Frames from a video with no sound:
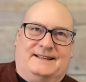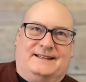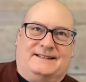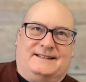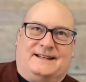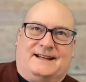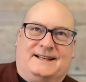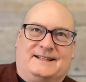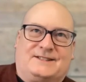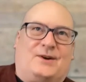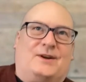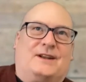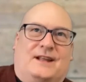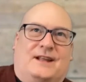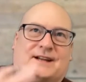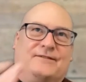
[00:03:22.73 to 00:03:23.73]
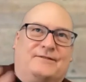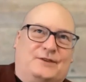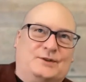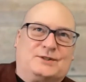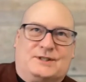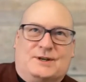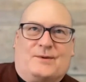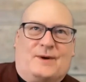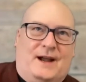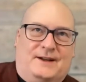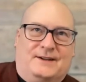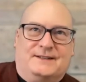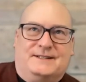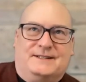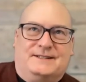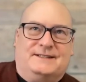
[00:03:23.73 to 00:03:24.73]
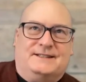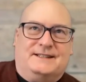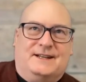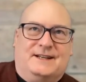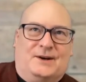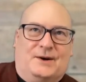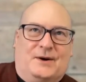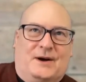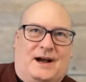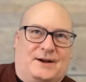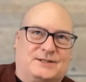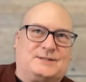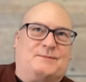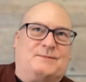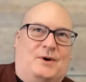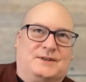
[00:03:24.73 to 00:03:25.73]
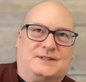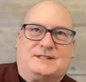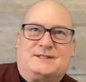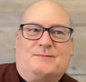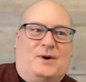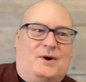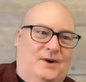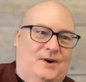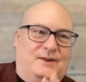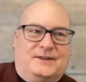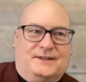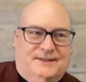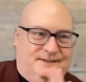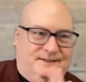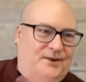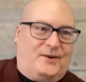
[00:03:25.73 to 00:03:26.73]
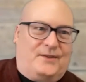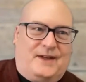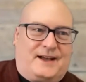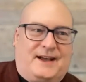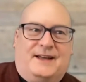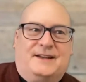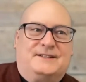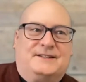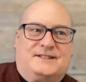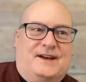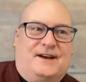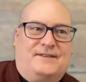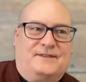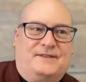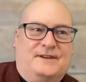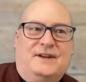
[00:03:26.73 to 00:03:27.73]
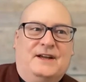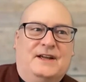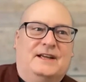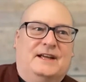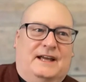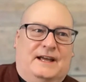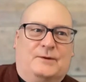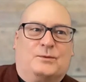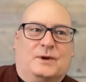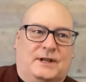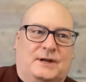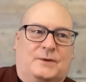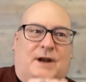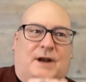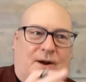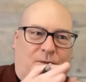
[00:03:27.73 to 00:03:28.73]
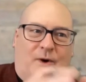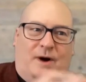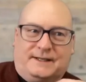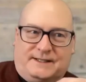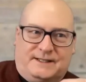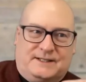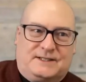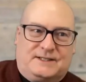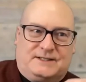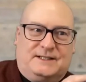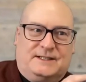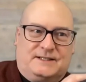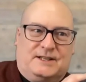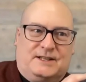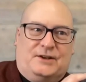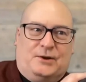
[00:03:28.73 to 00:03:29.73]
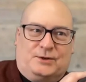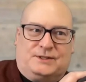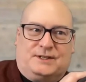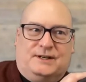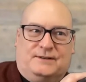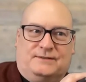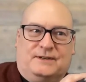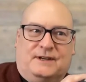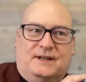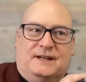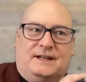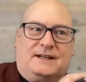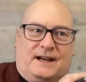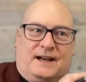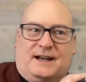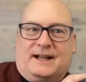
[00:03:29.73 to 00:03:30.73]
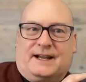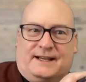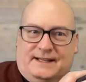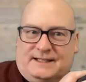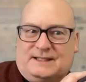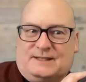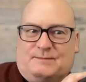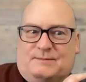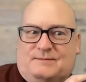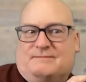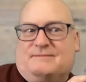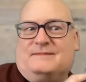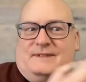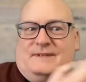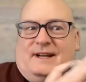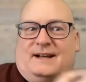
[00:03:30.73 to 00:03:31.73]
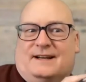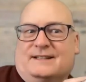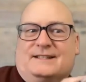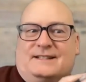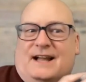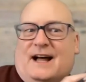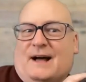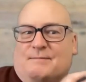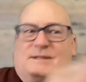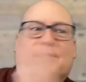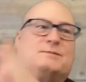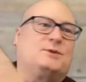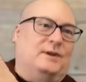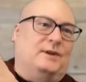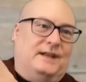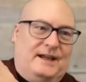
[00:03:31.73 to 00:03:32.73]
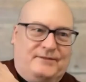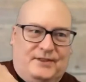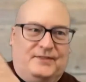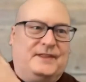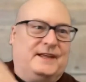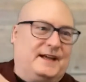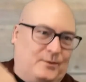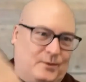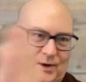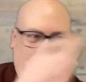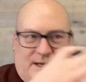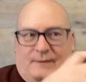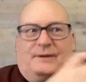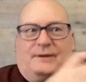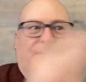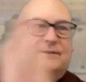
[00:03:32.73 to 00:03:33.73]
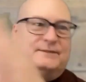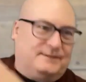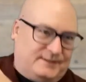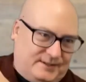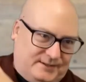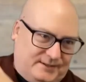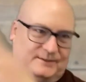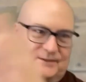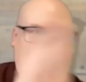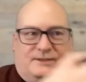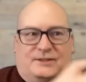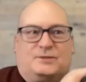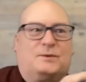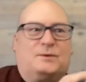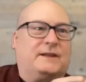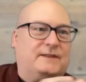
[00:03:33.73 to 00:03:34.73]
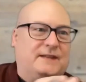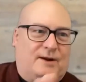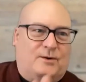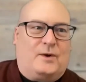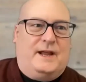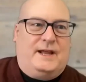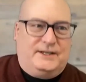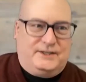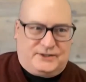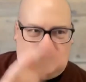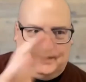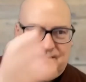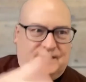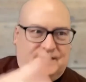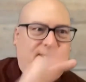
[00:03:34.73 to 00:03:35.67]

I saw a lot of confusion around, how small is small and all that kind of stuff. And really what I want is the notion of kind of like Kent's knobs up to 11 thing. I want to be able to swing that range and